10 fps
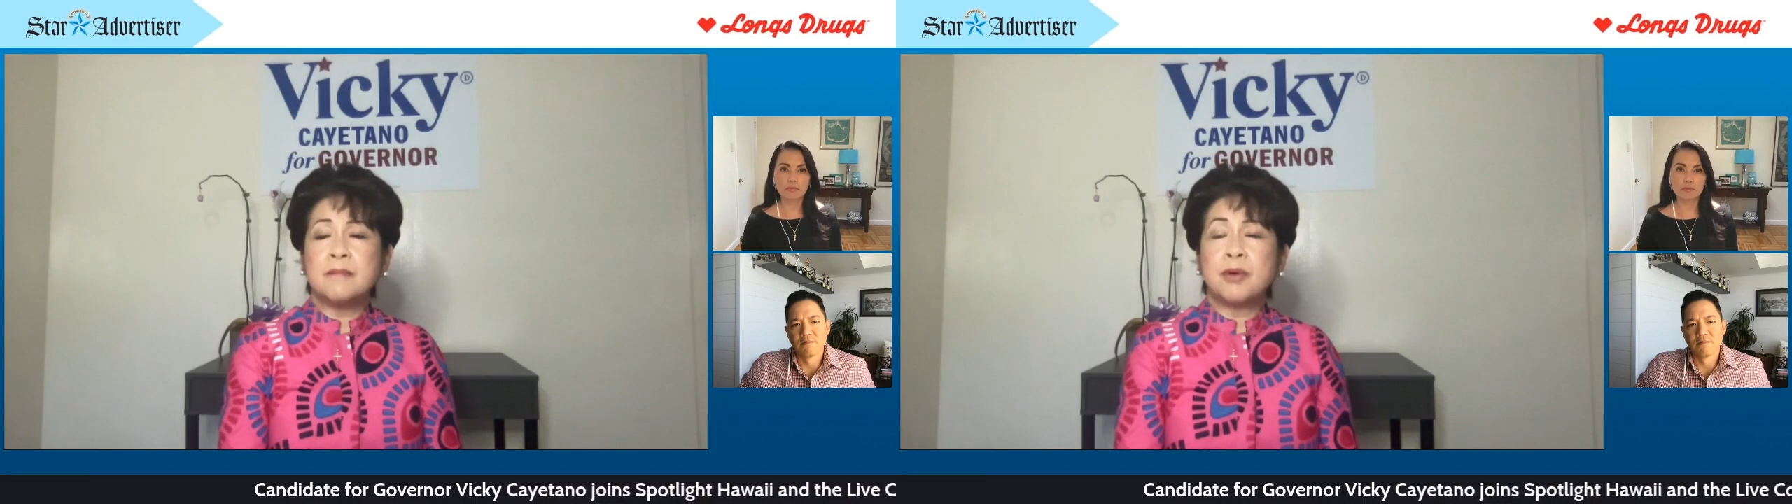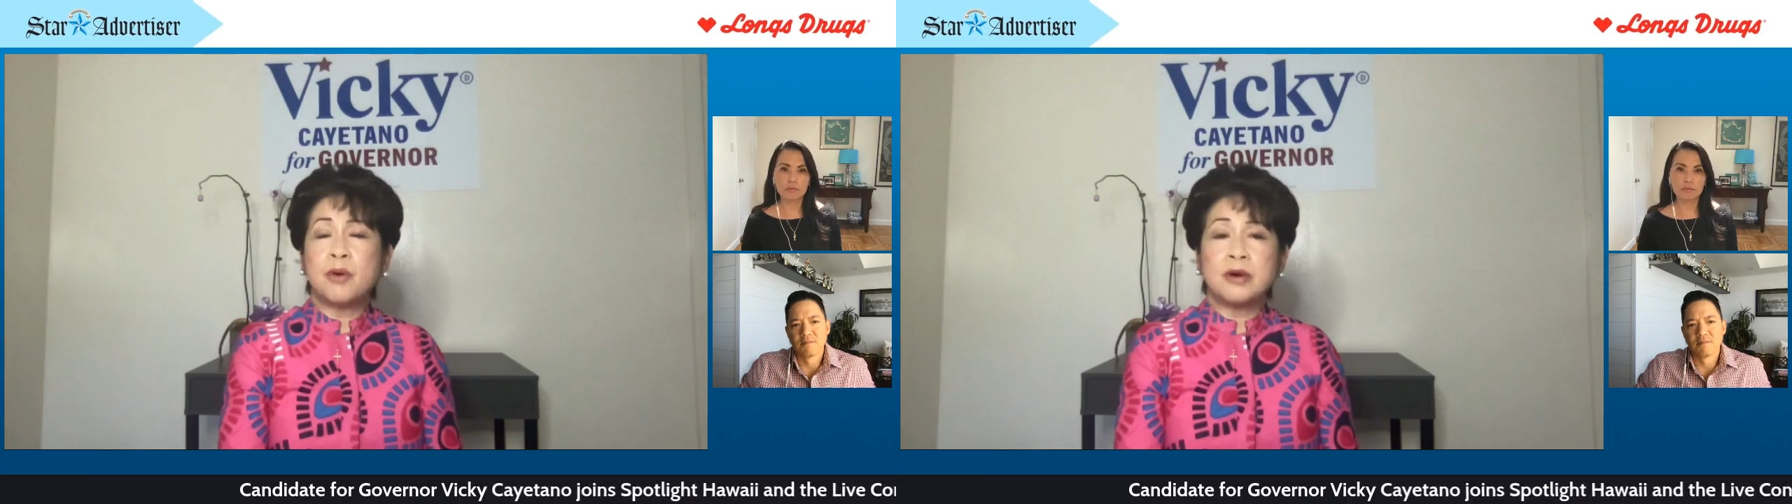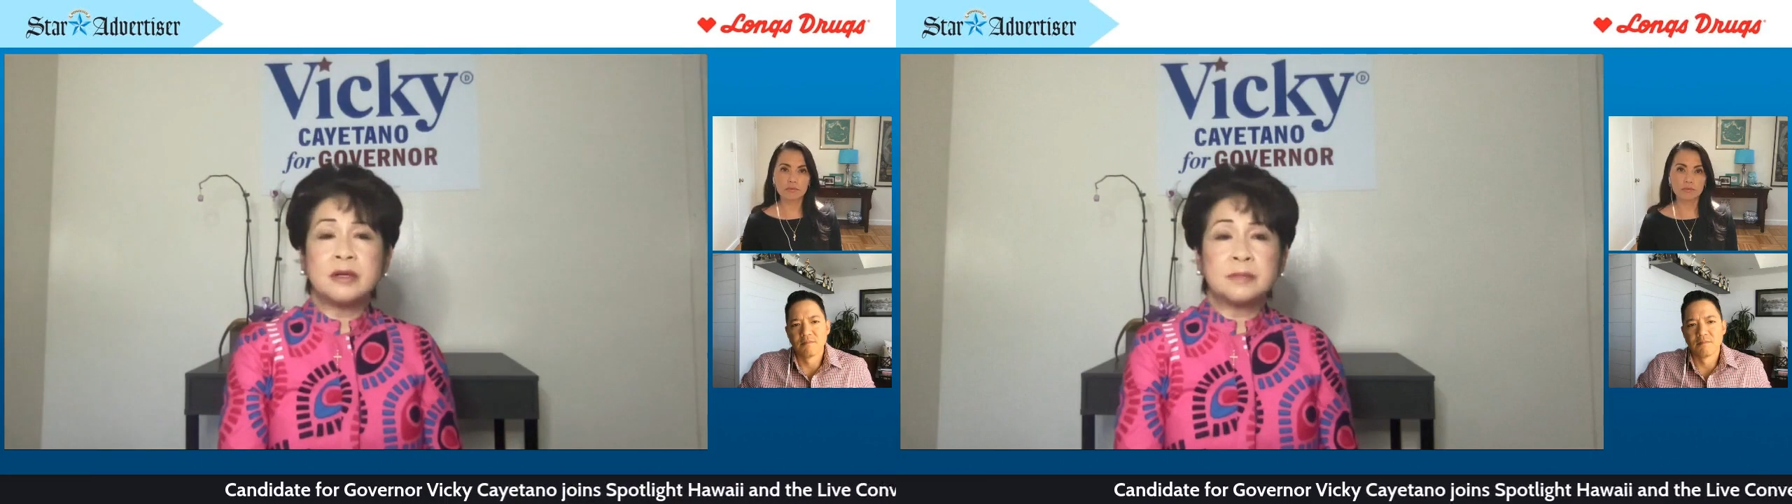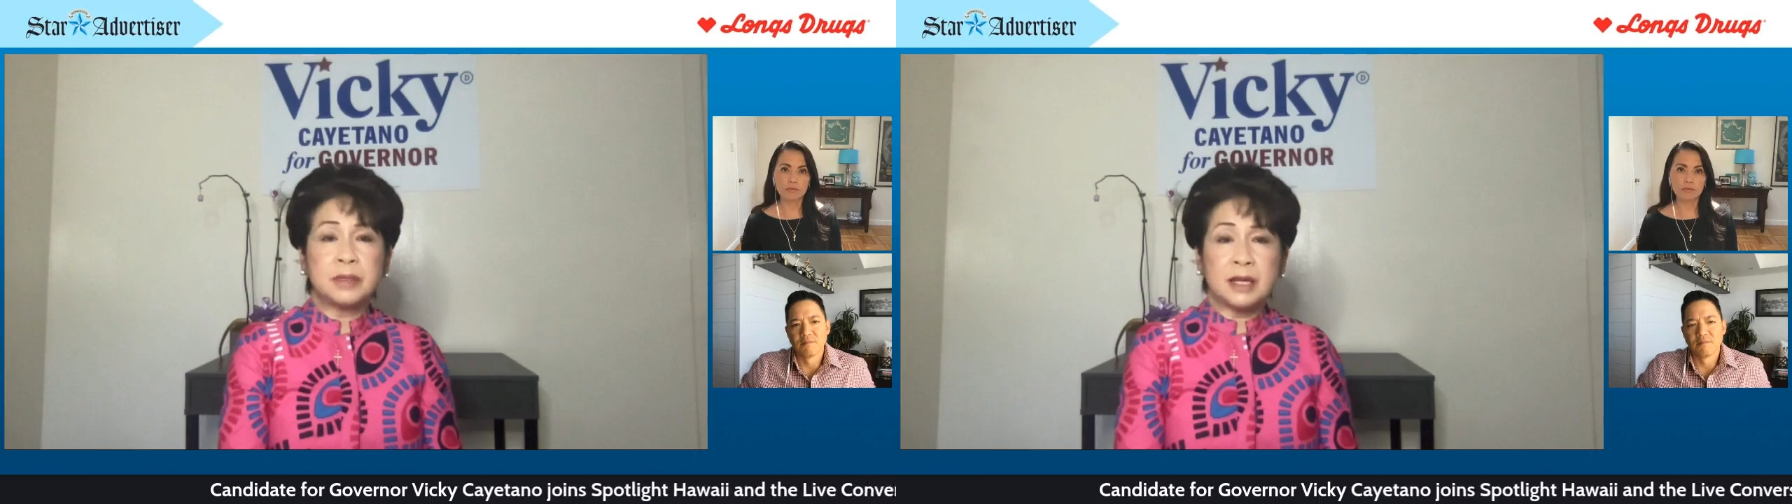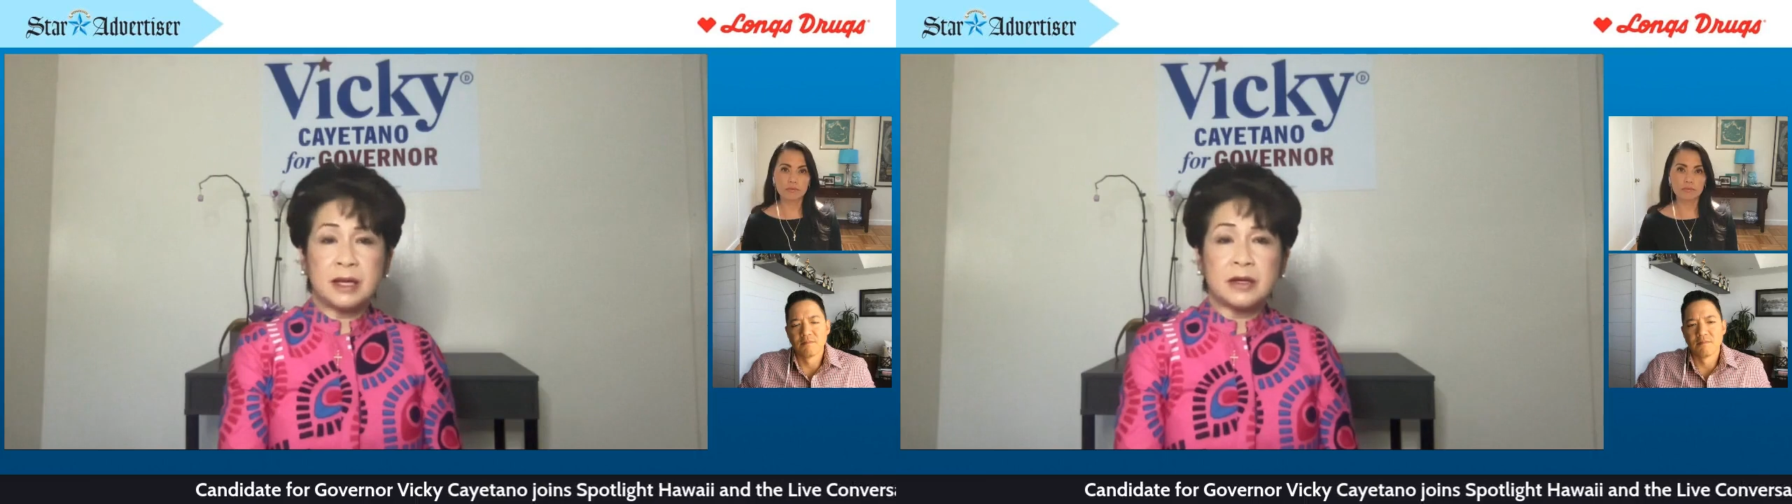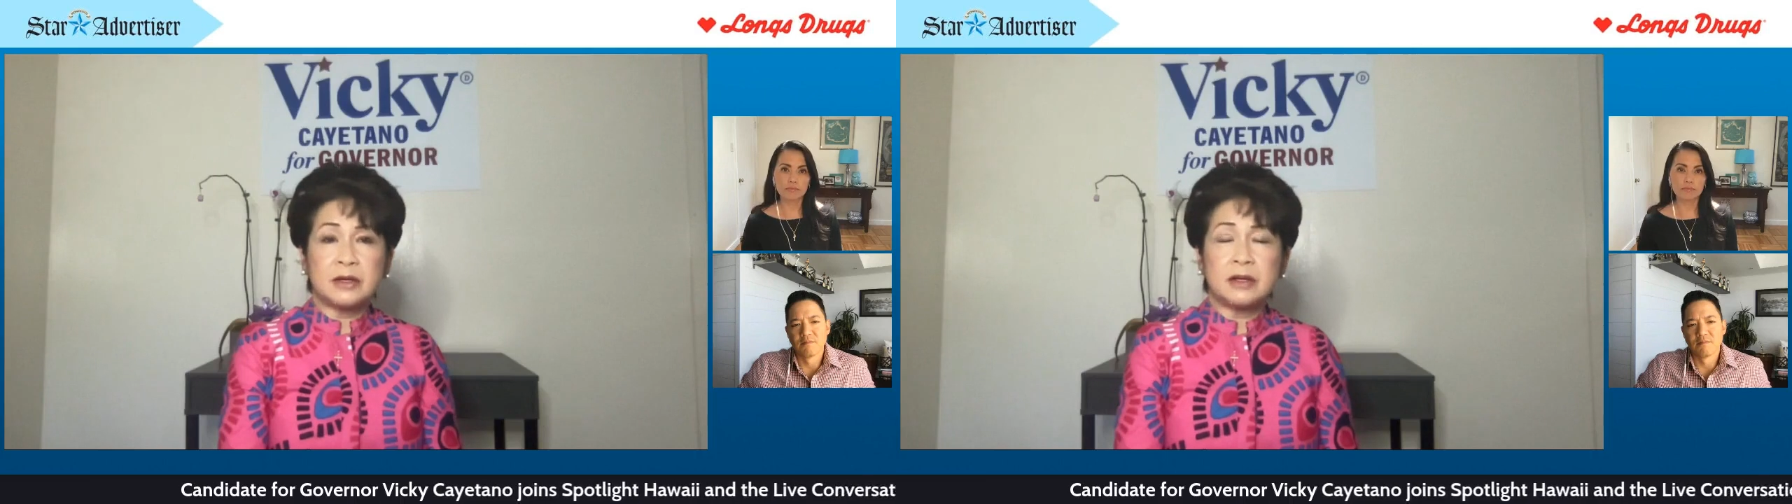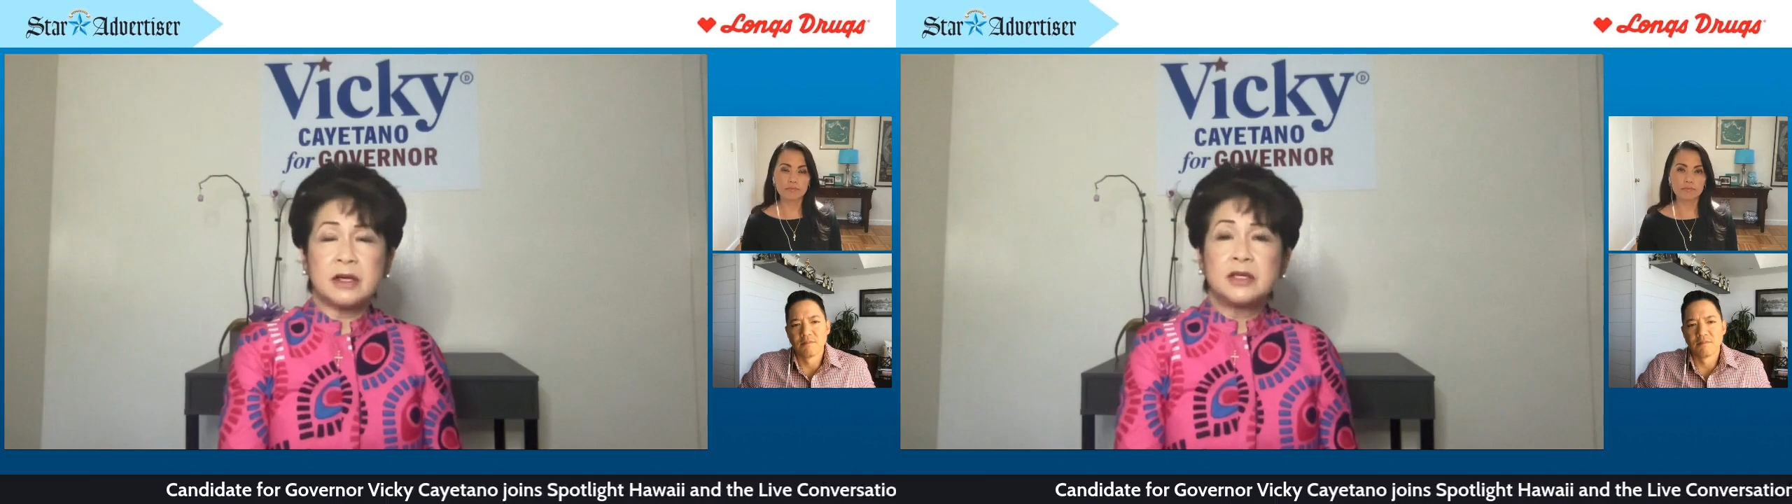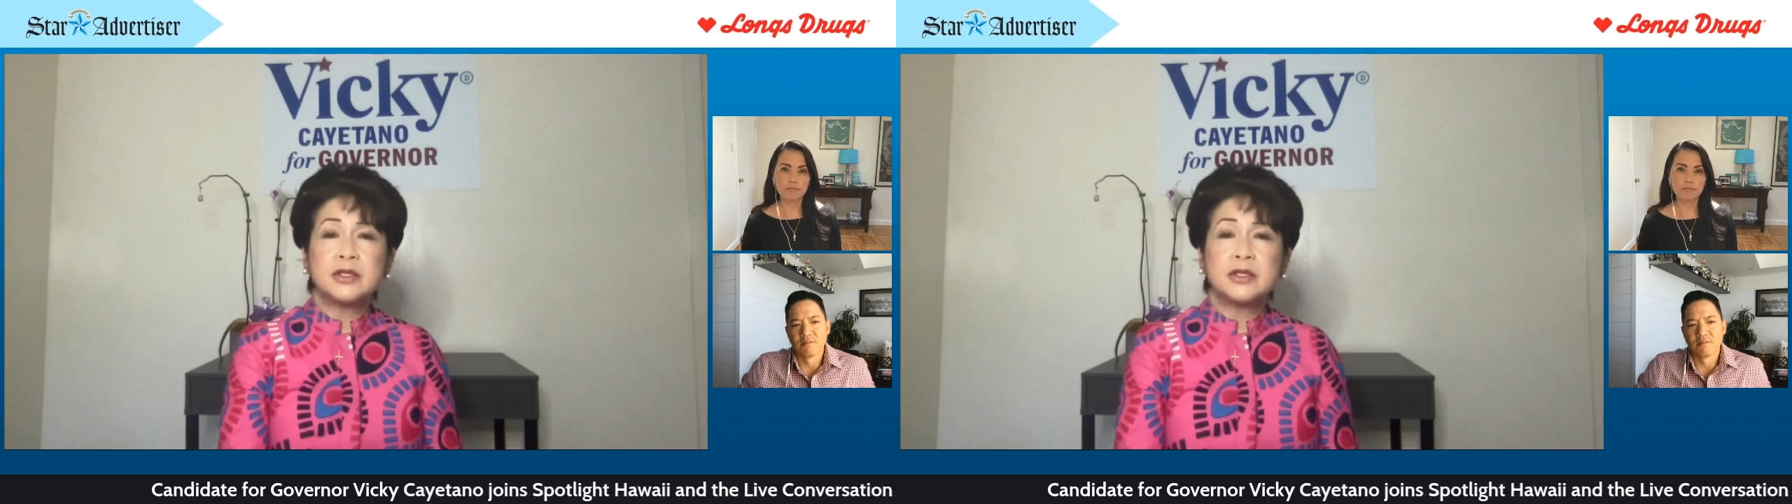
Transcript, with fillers: important player